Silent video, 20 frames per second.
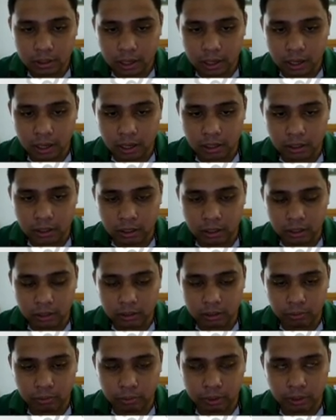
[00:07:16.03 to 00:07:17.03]
uh,
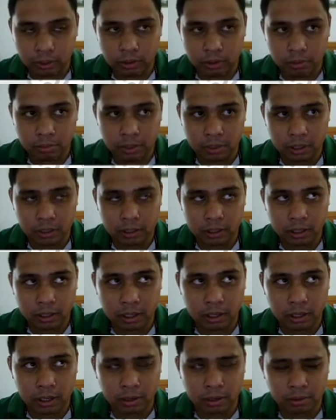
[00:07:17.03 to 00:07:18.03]
what do you mean,
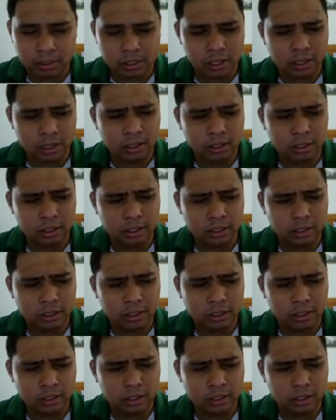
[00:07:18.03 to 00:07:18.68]
I said